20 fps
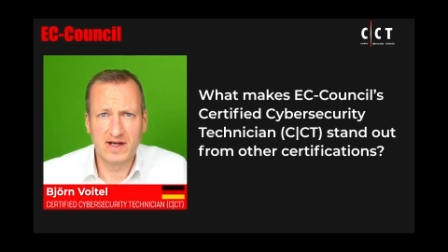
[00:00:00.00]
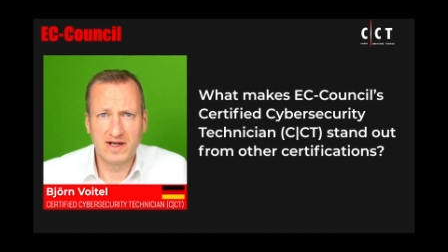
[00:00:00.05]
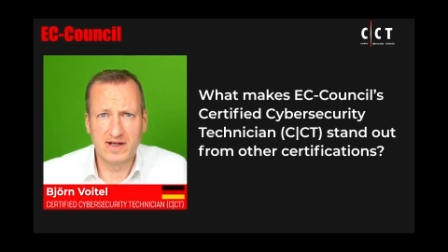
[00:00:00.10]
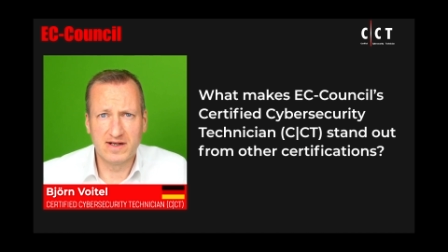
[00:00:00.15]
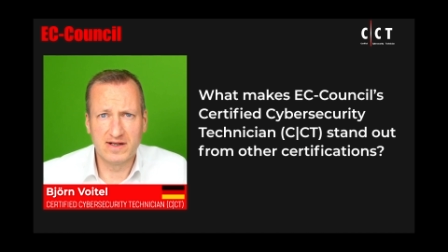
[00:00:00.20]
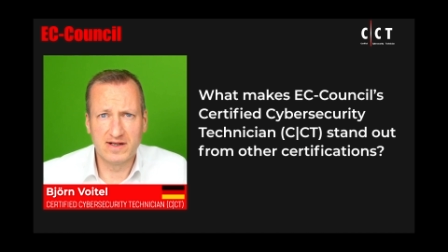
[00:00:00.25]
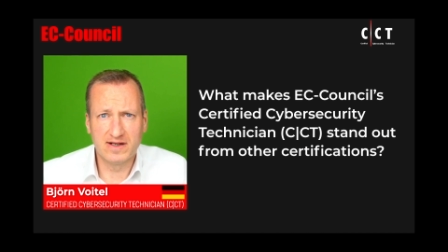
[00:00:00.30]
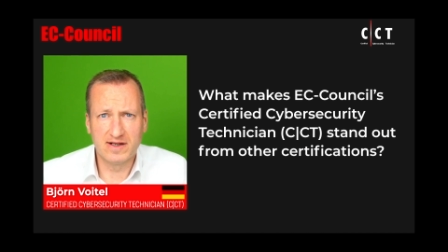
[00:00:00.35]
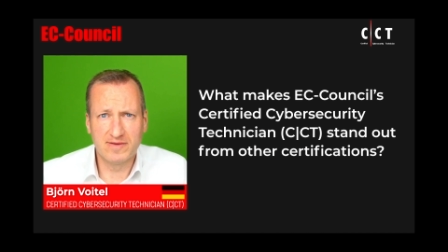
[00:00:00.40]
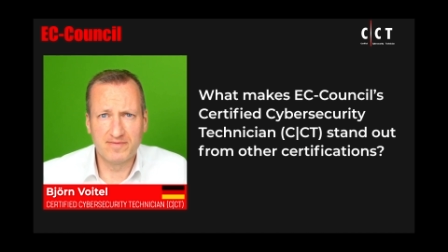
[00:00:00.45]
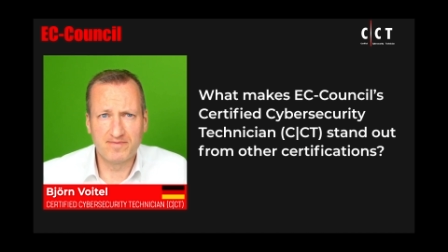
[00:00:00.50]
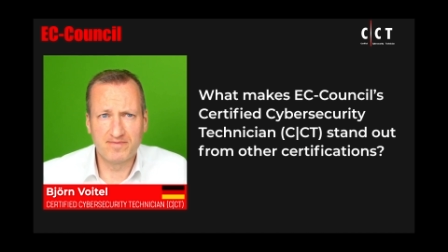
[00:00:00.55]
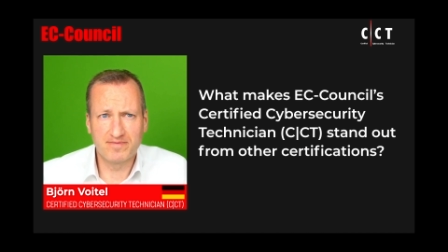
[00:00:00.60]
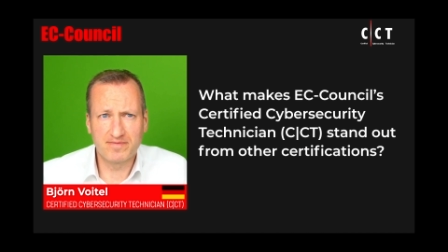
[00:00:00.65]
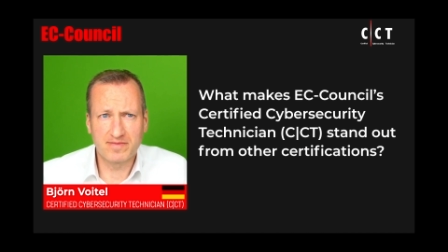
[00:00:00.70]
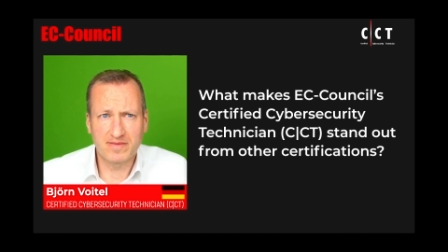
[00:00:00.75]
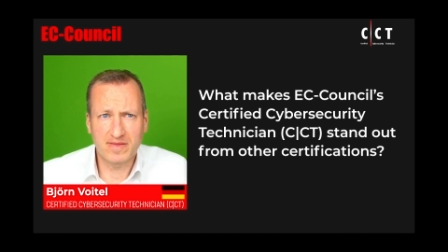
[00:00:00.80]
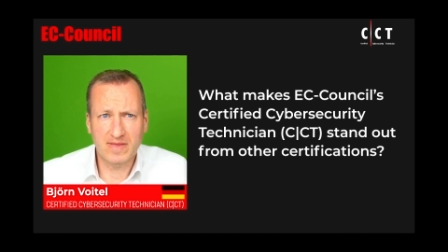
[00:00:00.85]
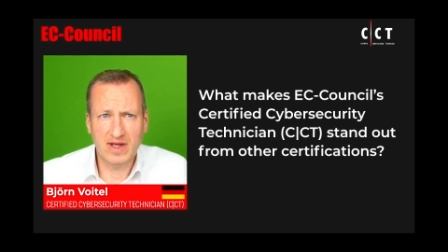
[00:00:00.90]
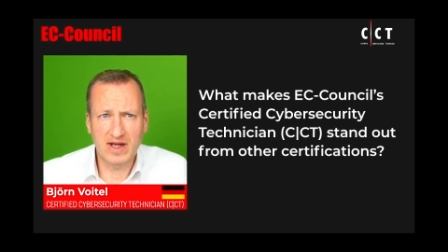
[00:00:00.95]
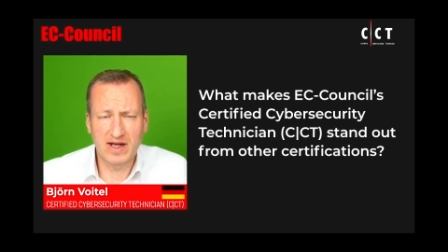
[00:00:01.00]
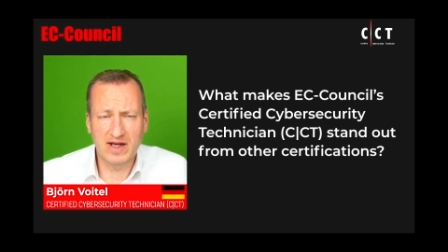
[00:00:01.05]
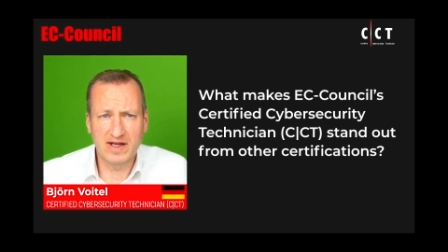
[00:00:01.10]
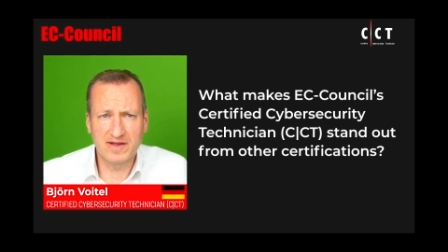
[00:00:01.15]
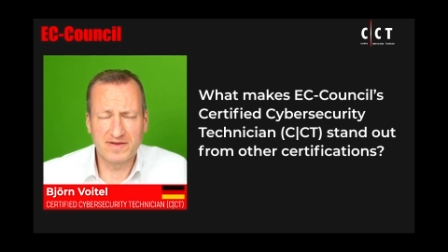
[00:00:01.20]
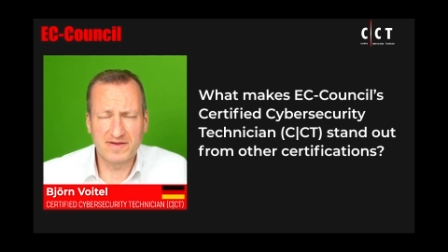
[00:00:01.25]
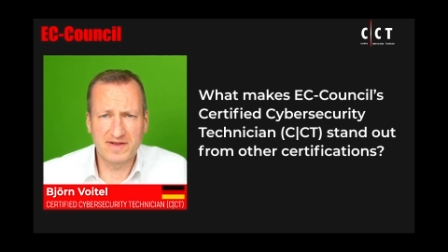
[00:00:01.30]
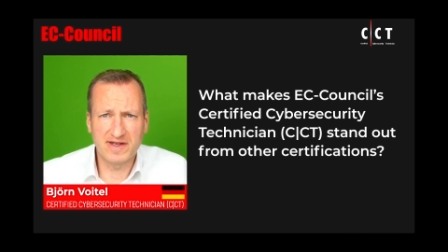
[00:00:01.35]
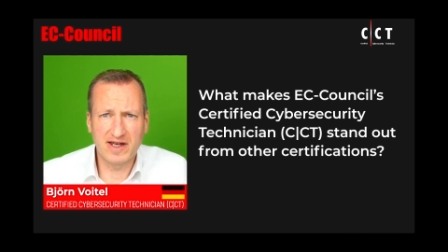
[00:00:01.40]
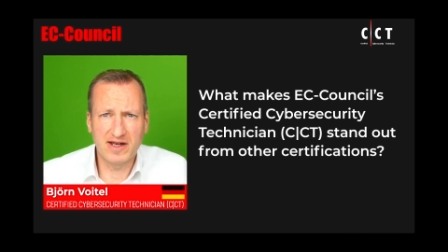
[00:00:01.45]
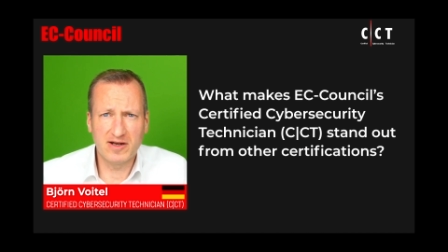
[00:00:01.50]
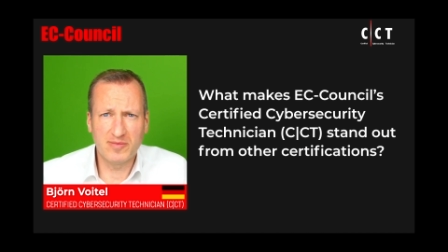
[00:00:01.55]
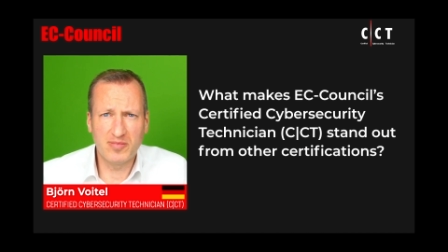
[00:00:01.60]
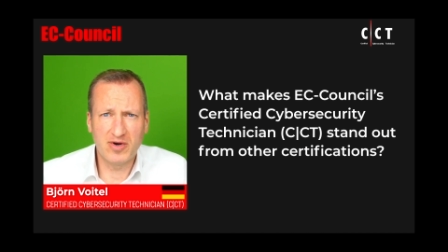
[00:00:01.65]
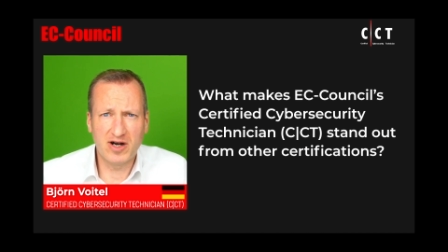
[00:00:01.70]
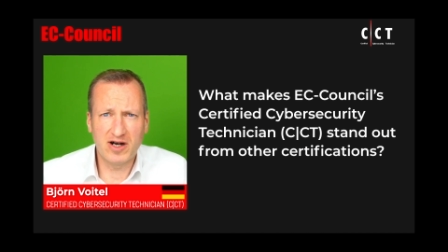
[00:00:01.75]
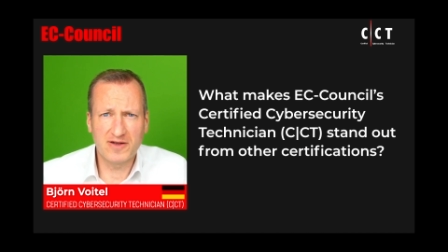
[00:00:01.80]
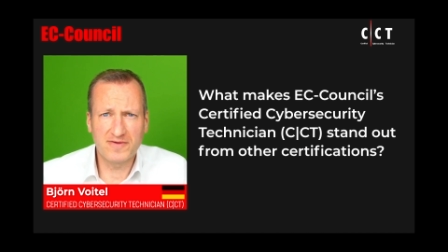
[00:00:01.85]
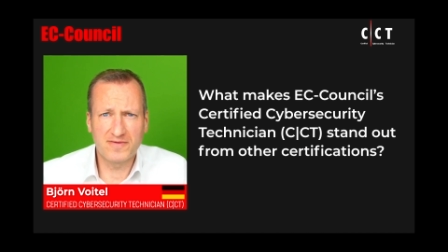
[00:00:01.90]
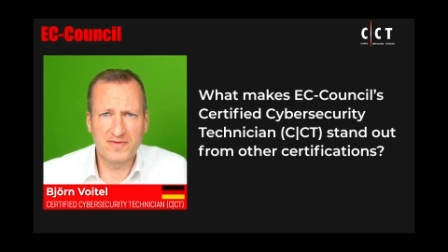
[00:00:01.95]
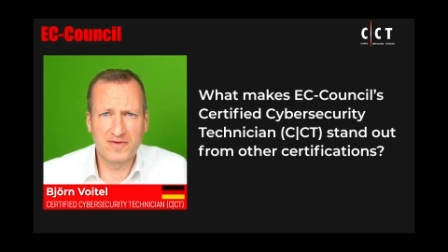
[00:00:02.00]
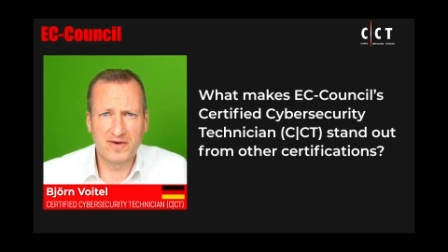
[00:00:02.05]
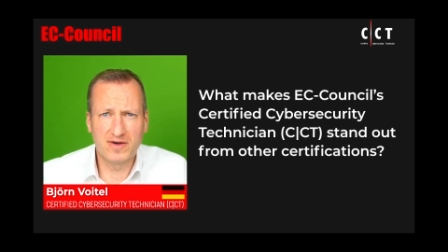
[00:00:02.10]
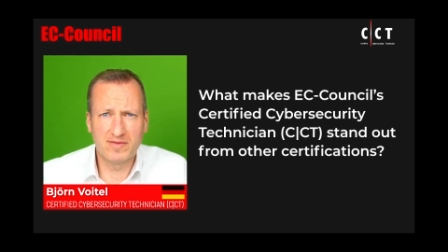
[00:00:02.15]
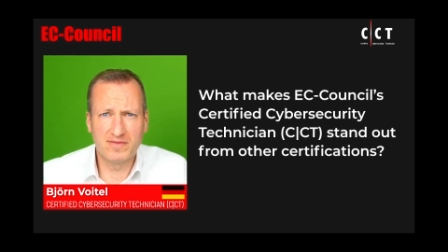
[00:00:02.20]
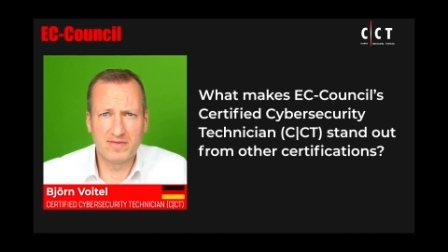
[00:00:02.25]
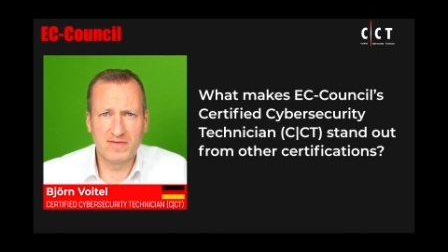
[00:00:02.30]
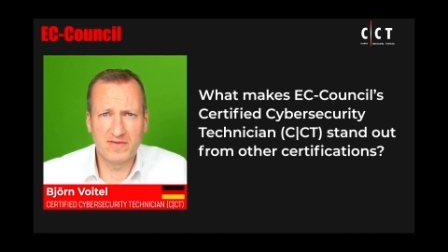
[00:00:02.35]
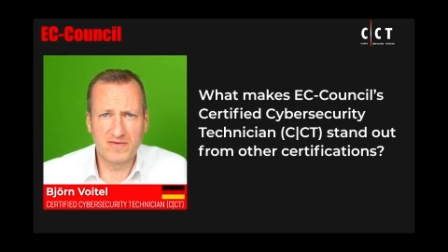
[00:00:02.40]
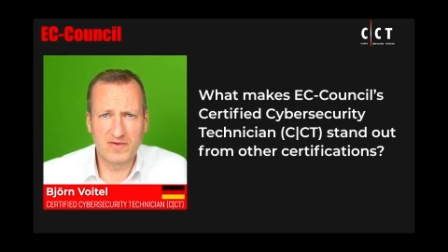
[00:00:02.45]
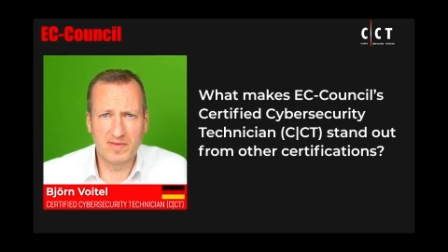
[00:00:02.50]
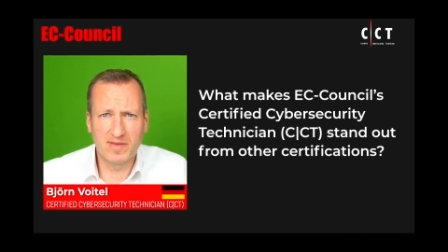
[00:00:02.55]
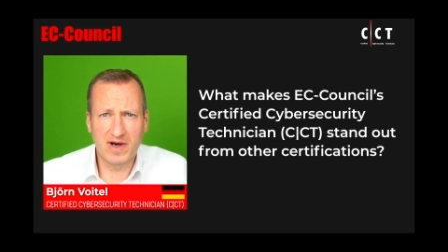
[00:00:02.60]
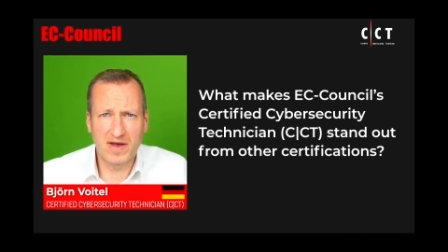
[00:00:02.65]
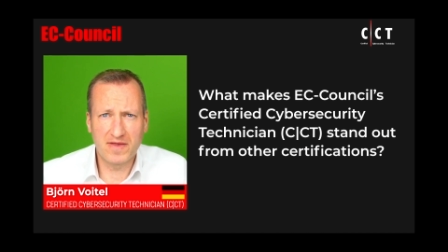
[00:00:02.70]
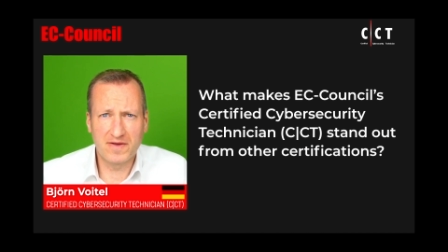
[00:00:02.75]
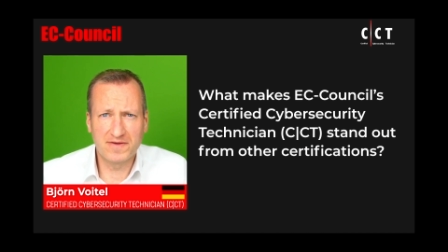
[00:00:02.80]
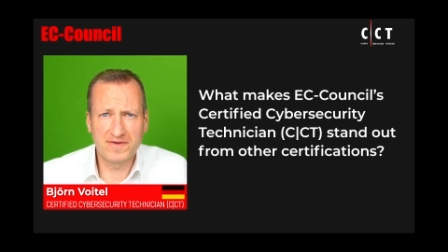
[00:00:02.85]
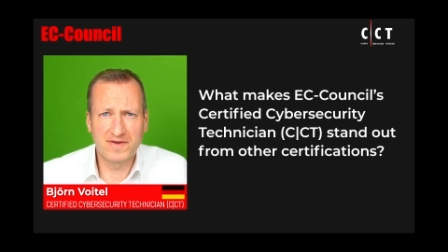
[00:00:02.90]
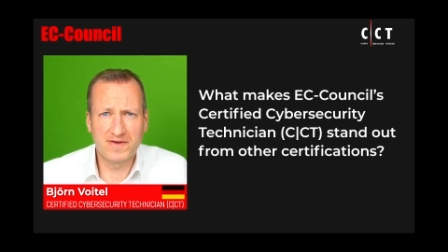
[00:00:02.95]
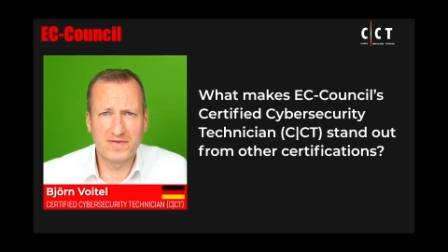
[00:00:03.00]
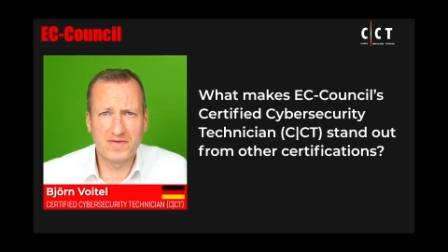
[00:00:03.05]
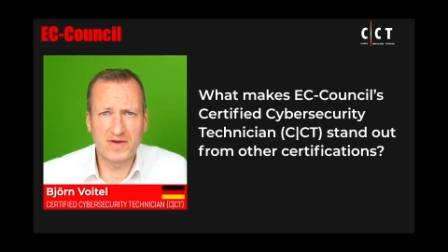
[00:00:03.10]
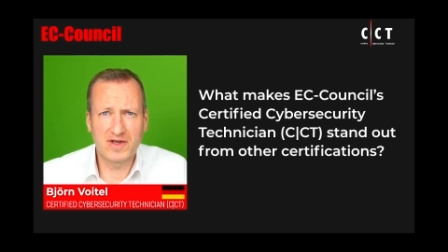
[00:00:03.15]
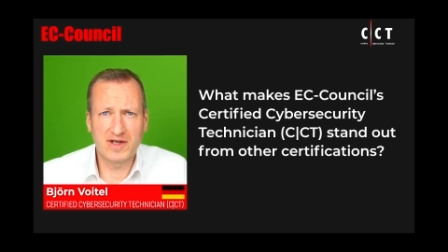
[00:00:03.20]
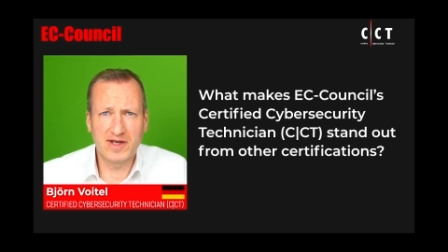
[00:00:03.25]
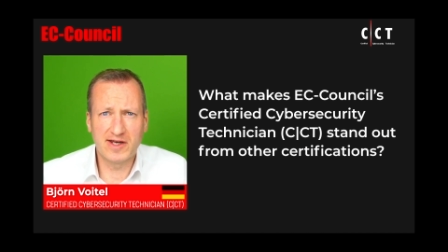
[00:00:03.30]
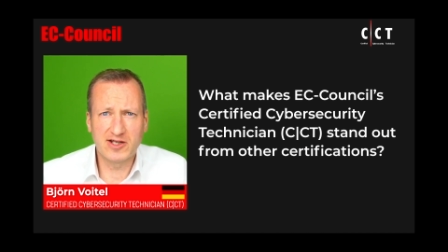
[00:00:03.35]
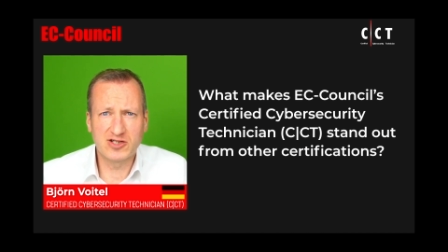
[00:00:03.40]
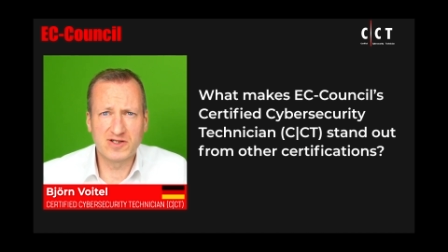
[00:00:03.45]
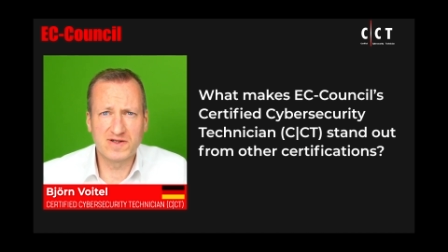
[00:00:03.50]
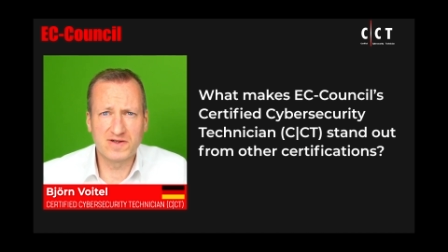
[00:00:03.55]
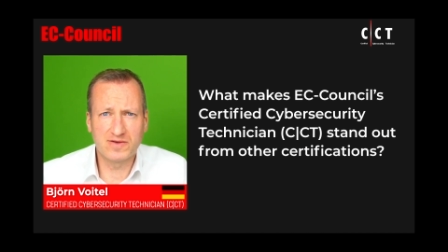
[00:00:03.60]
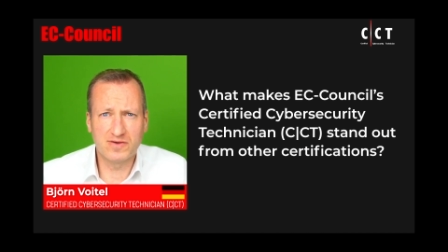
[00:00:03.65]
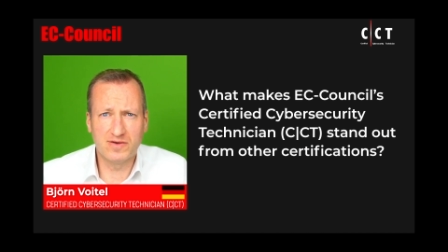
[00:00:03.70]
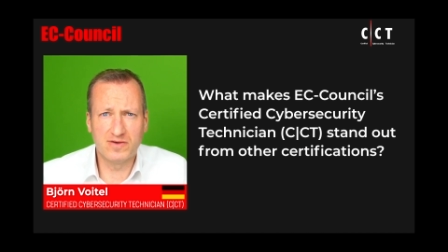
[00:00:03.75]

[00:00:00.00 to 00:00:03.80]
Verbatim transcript: Um, and yeah, apart from, from other certifications,